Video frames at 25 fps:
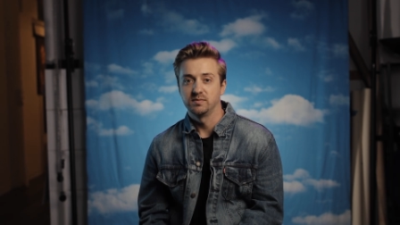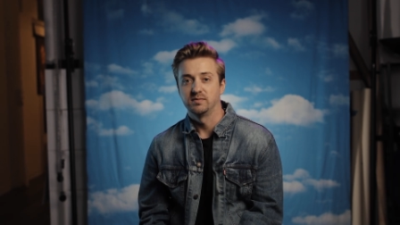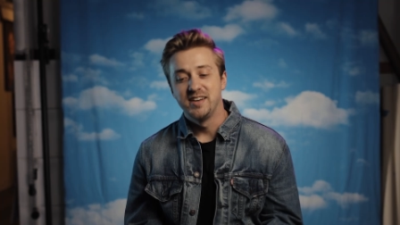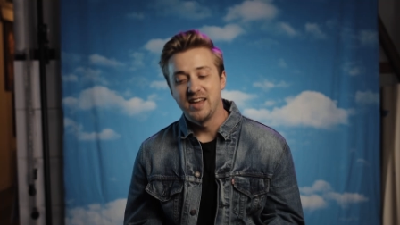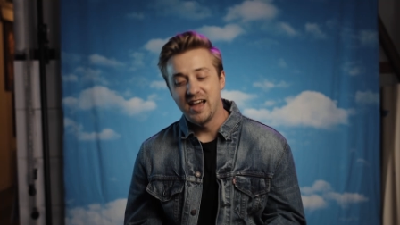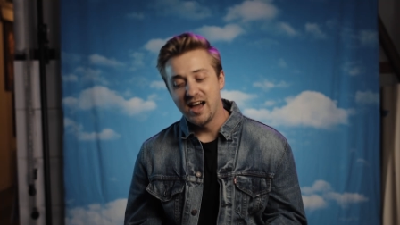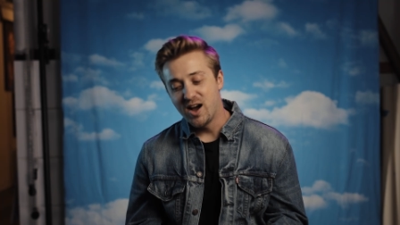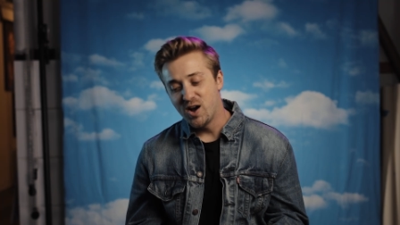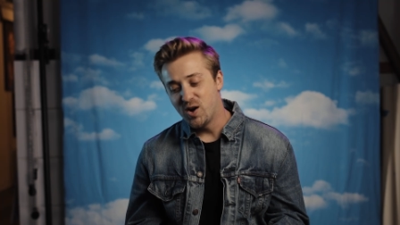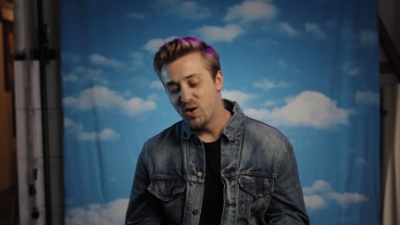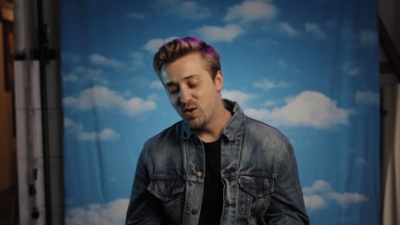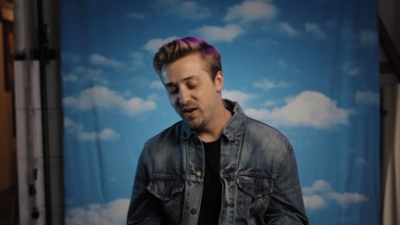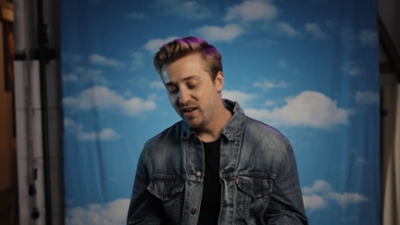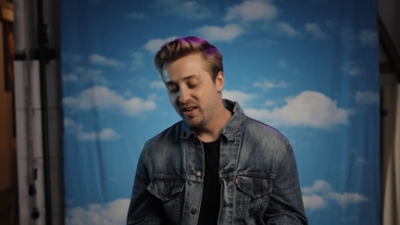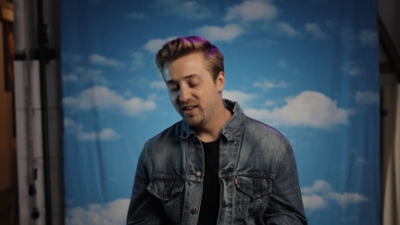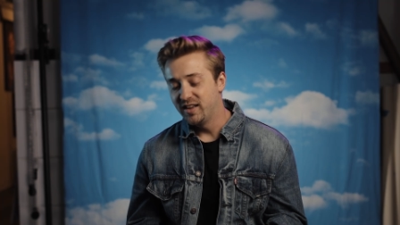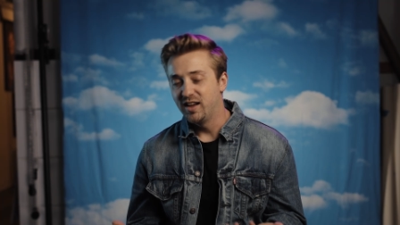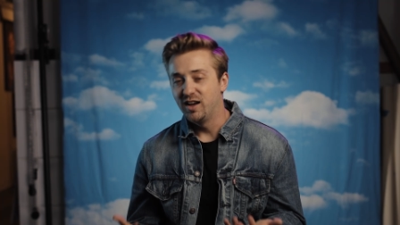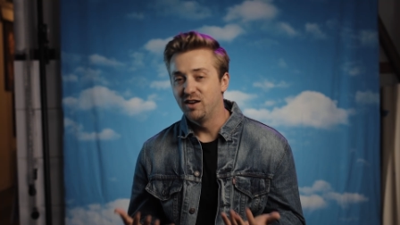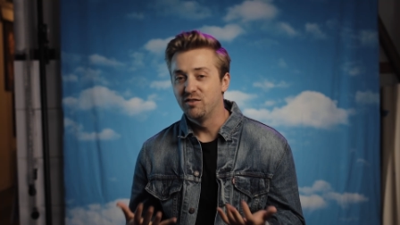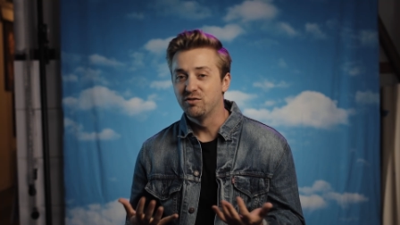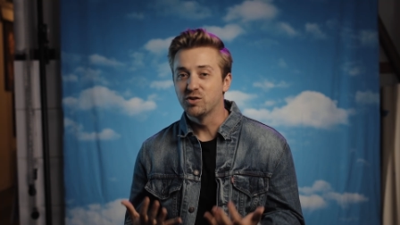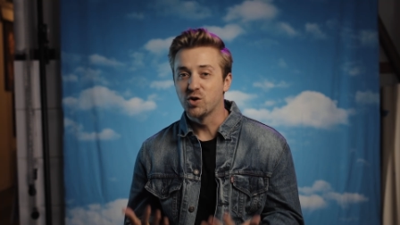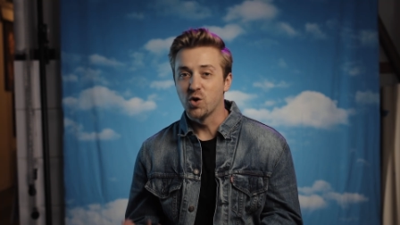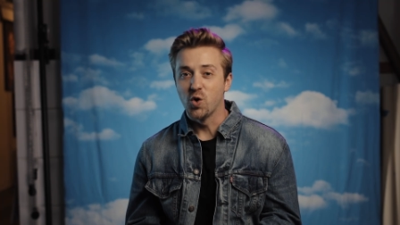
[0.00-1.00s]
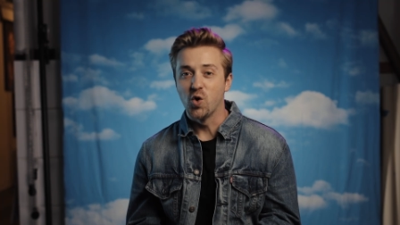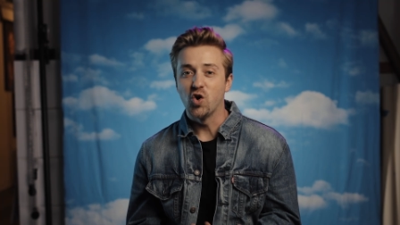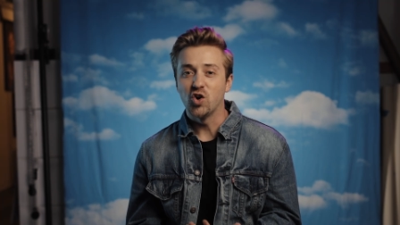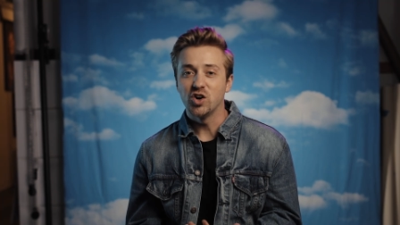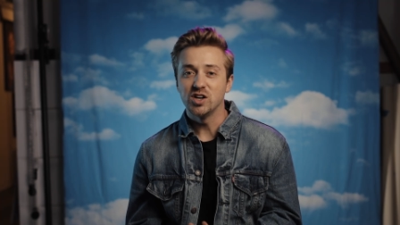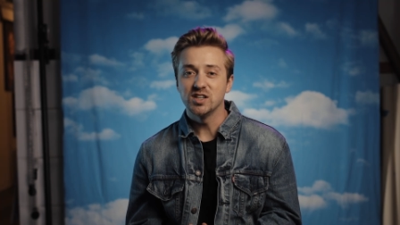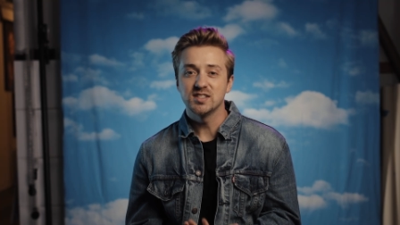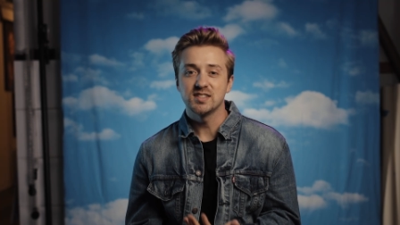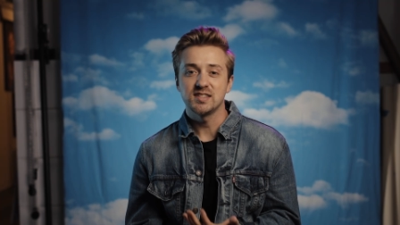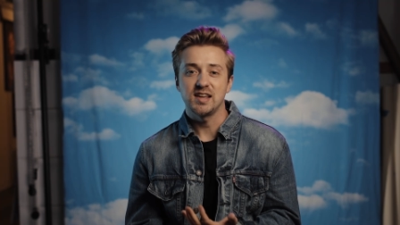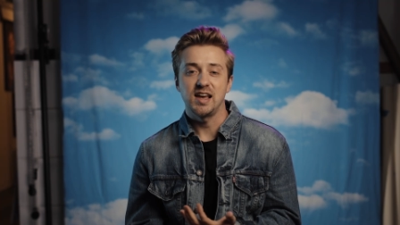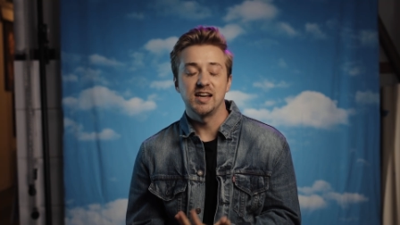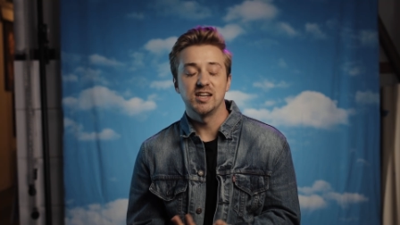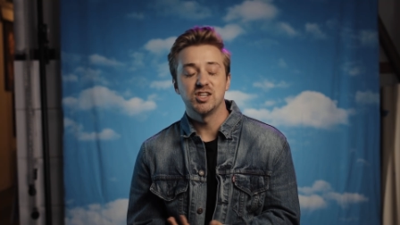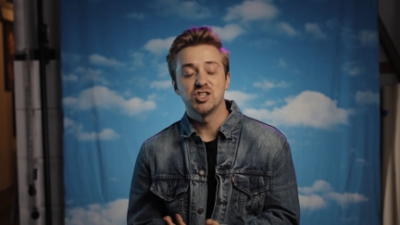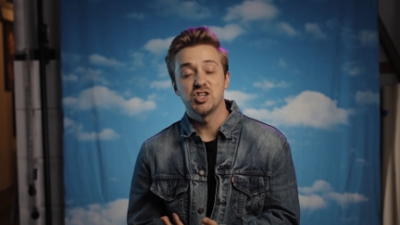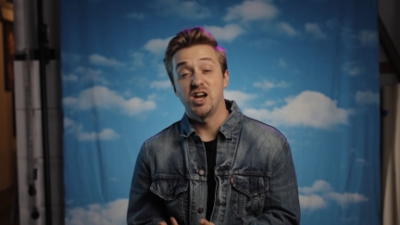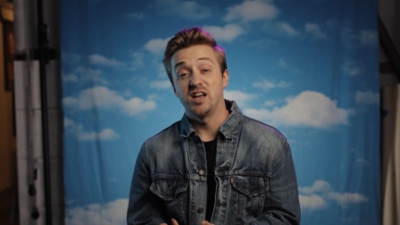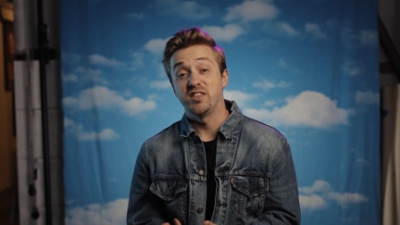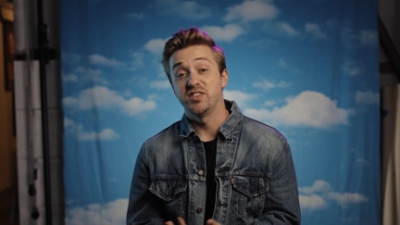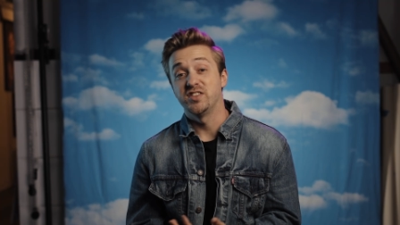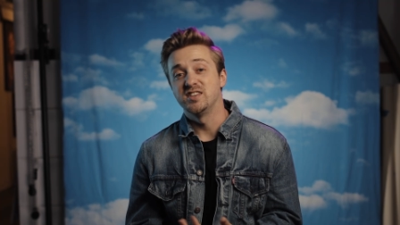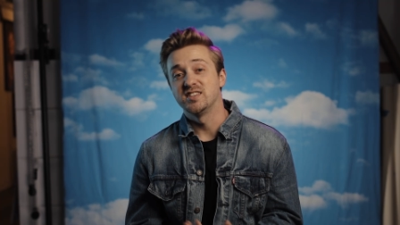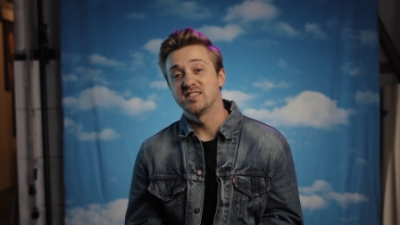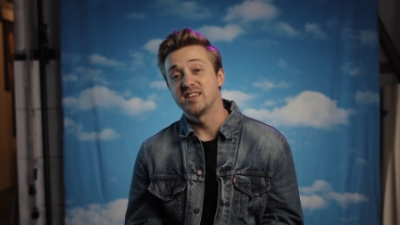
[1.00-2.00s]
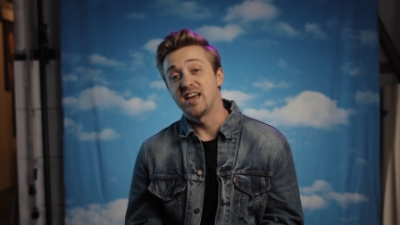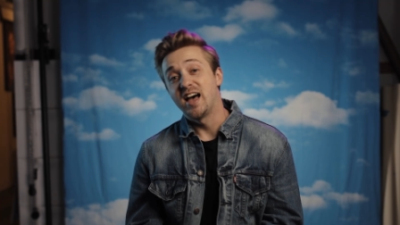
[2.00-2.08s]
Now, of course, I shot this